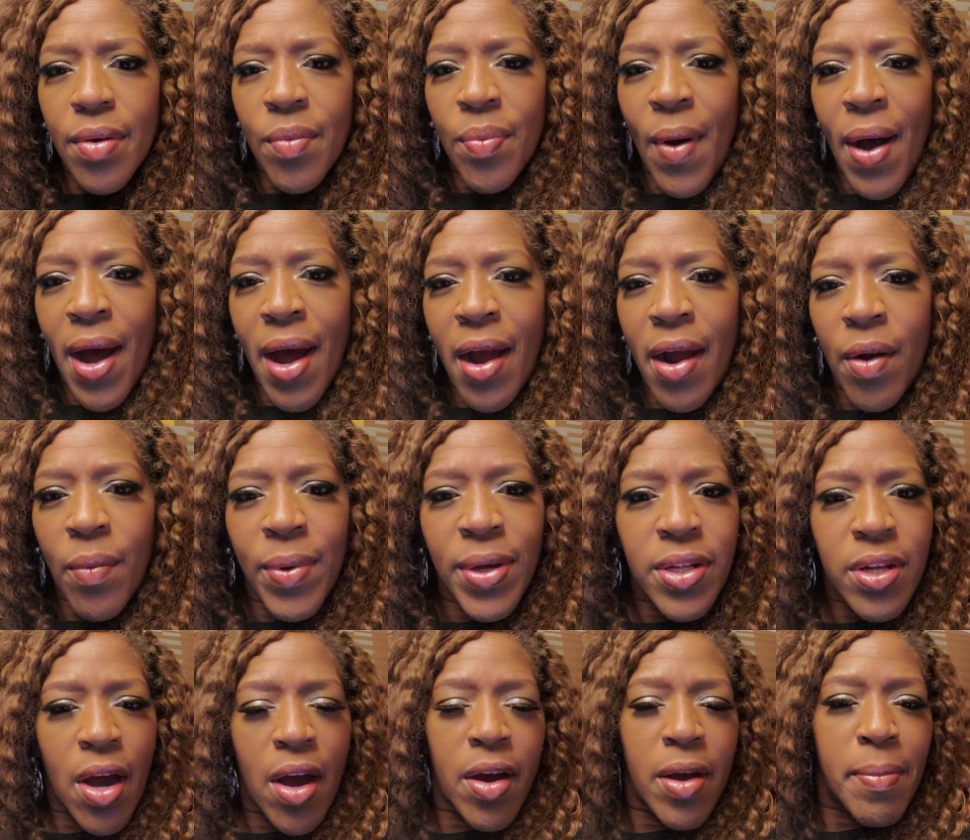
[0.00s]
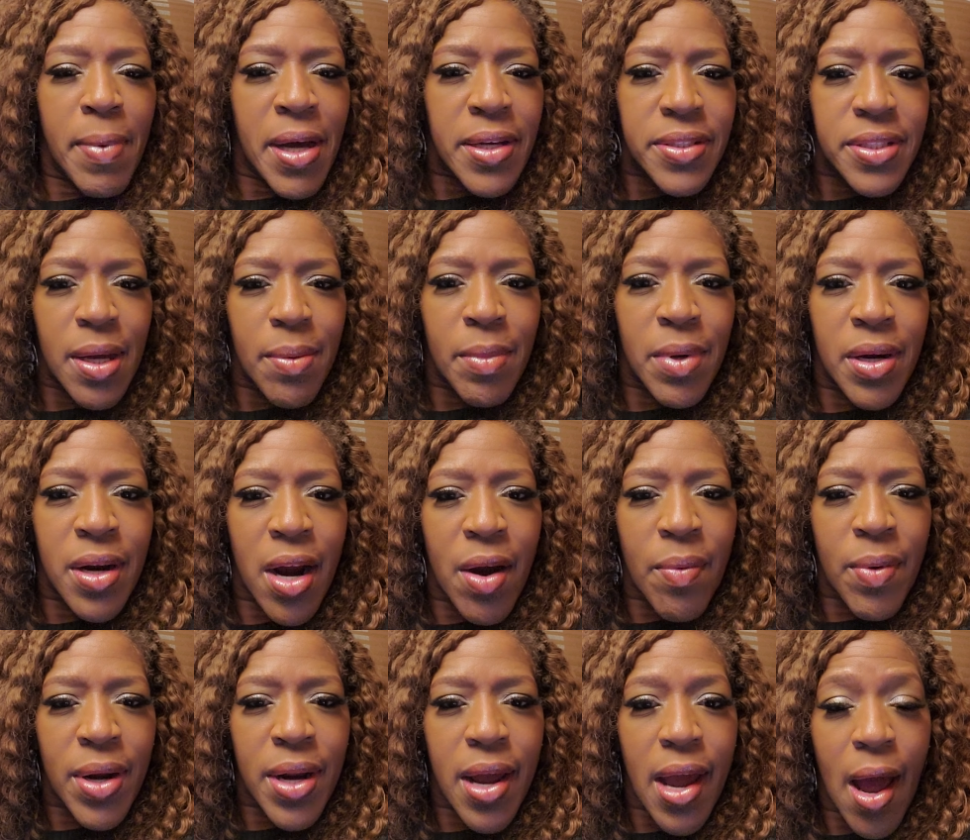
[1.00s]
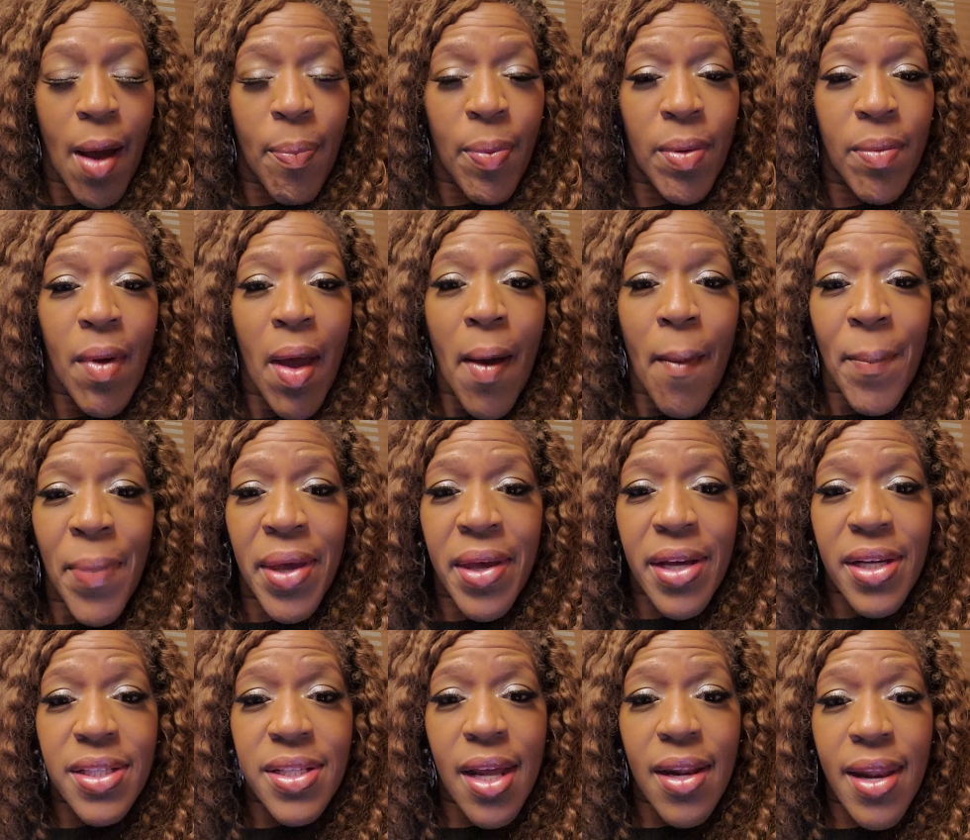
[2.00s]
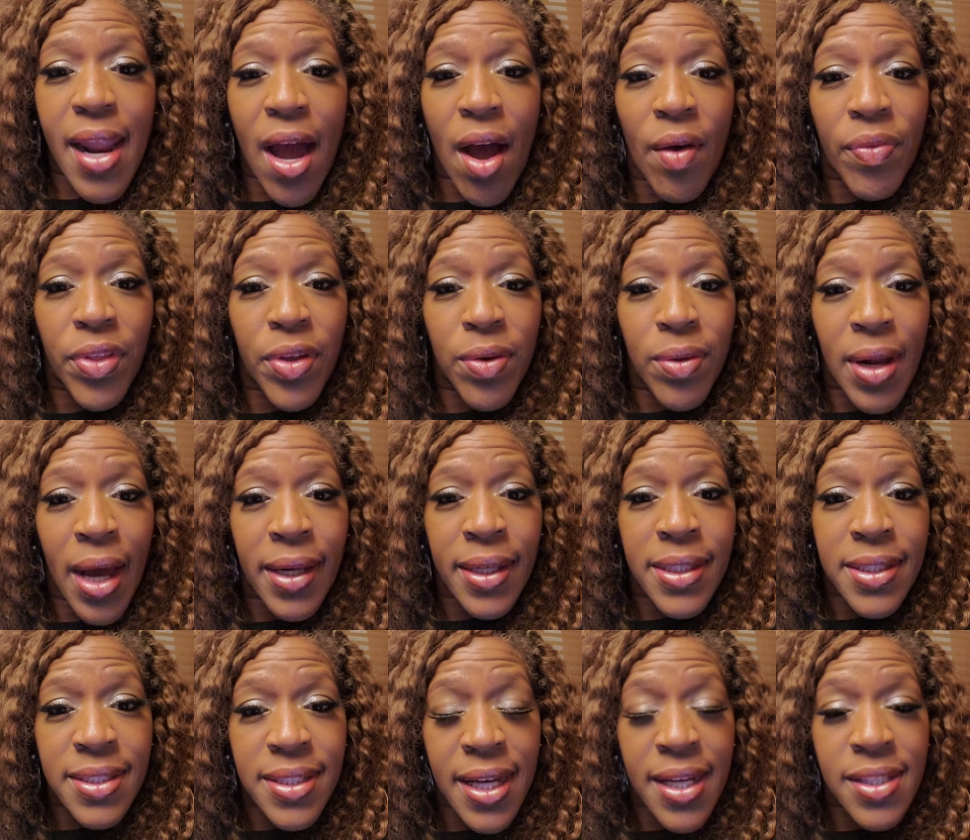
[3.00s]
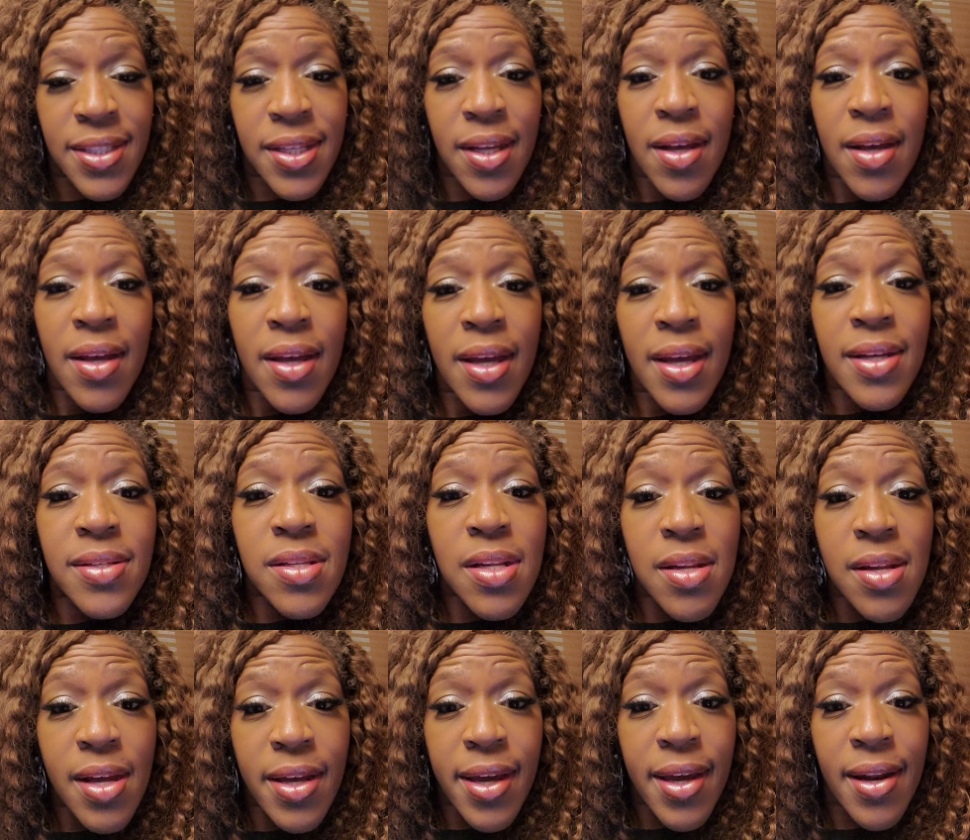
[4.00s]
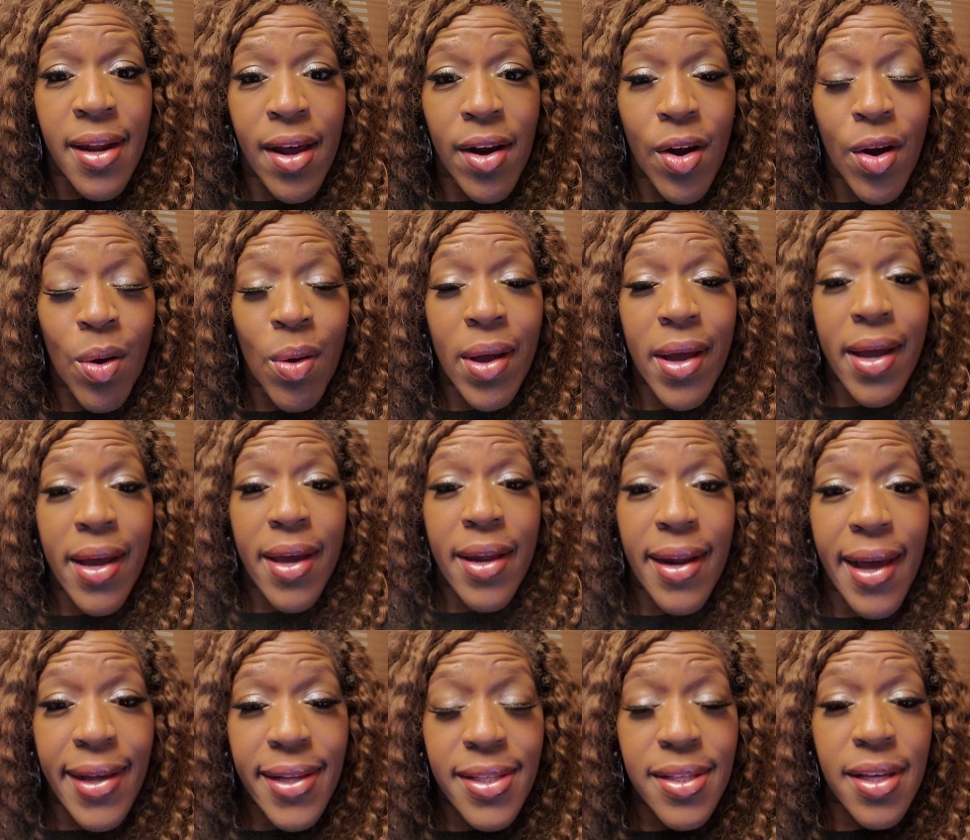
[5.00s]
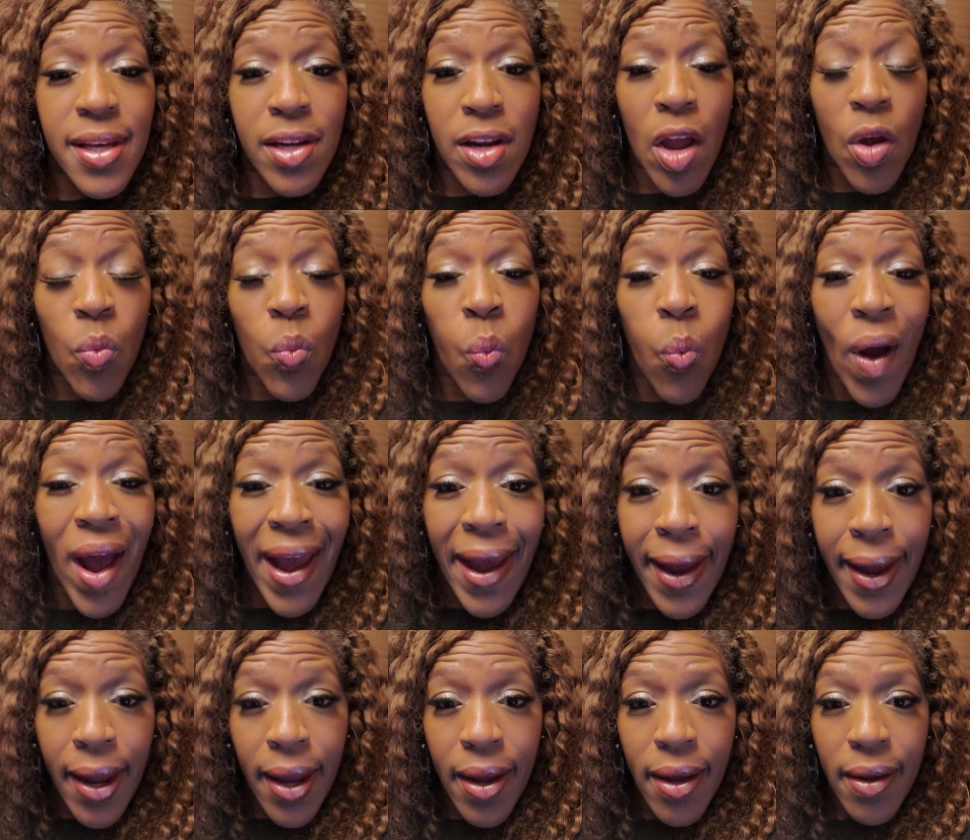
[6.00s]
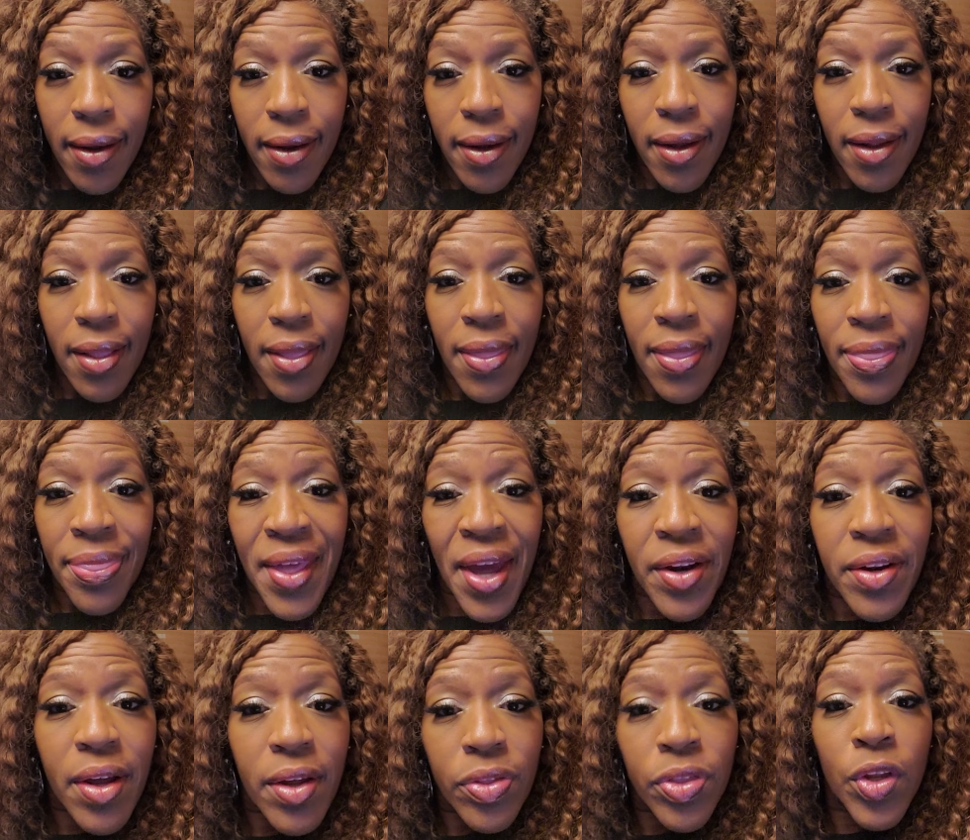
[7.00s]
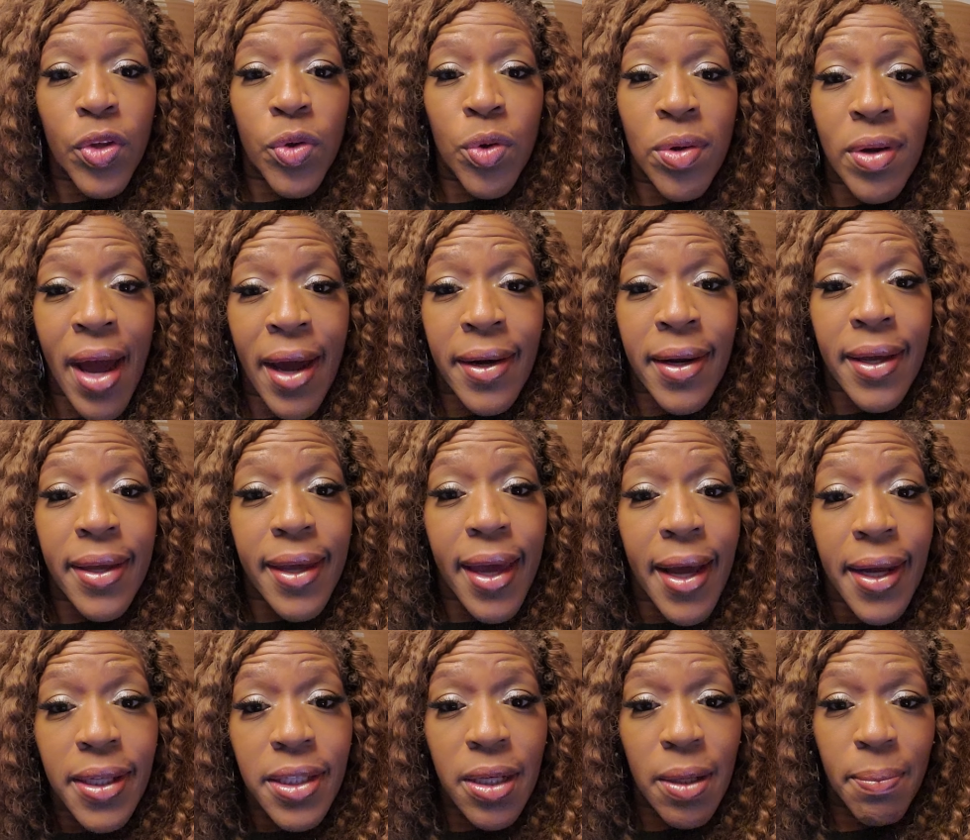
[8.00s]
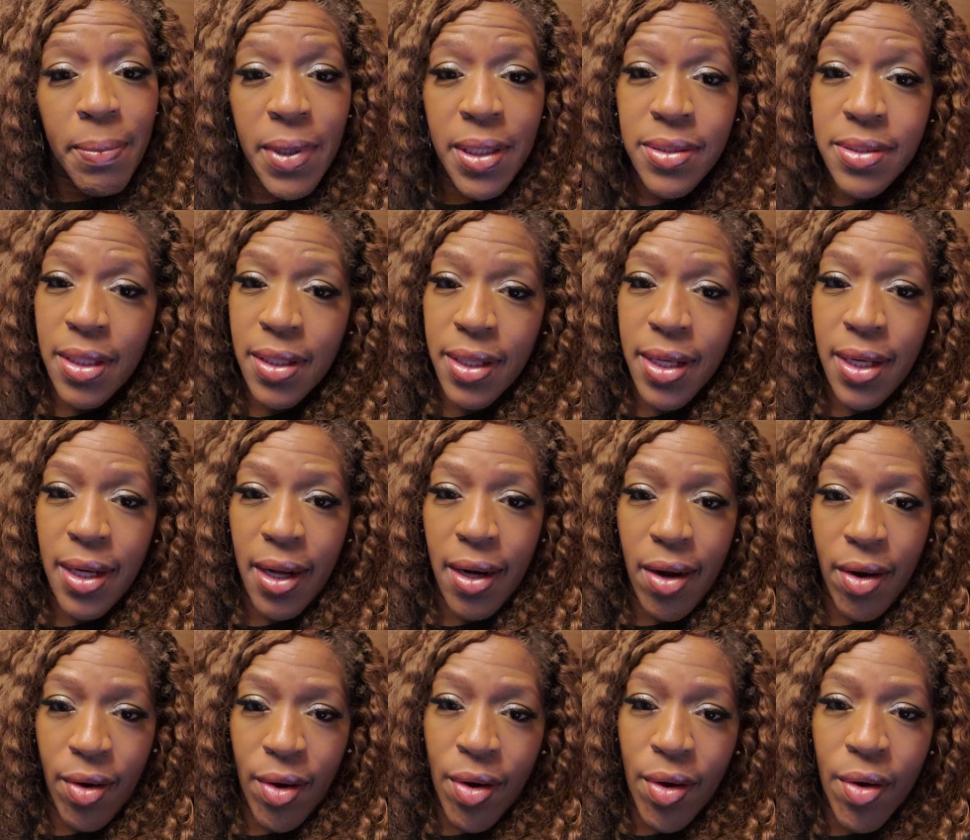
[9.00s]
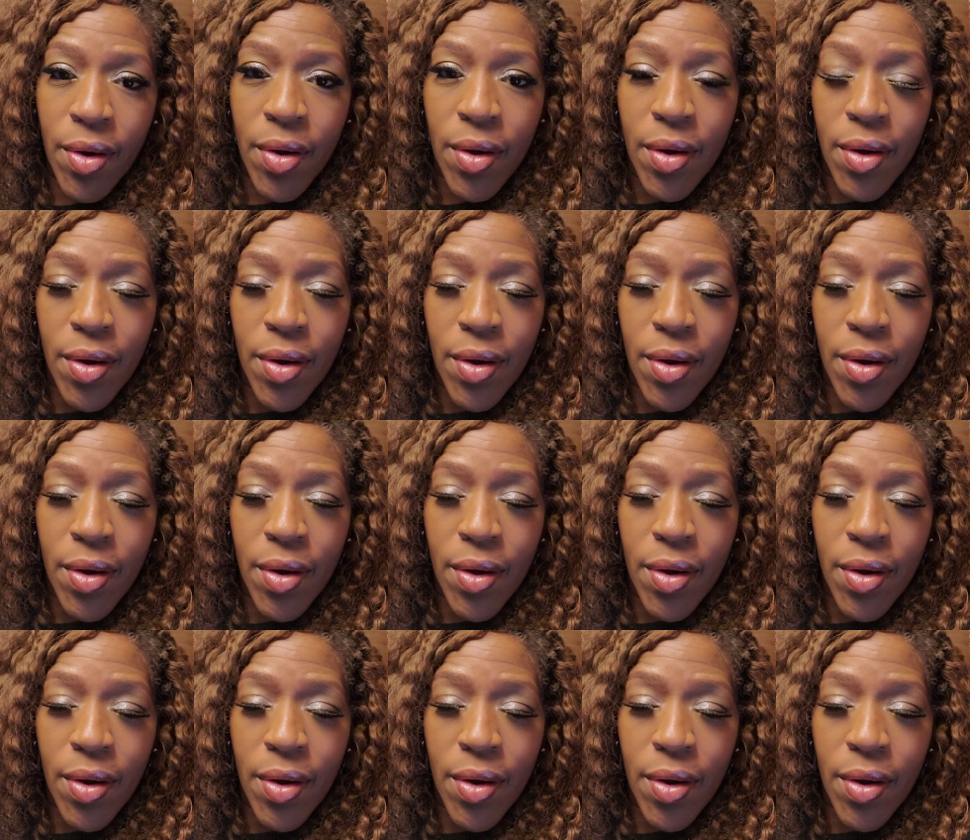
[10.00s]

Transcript: Why are we talking about something that already happened? Because now the United States is looking at her in a, in a way that the United Kingdom is looking at her.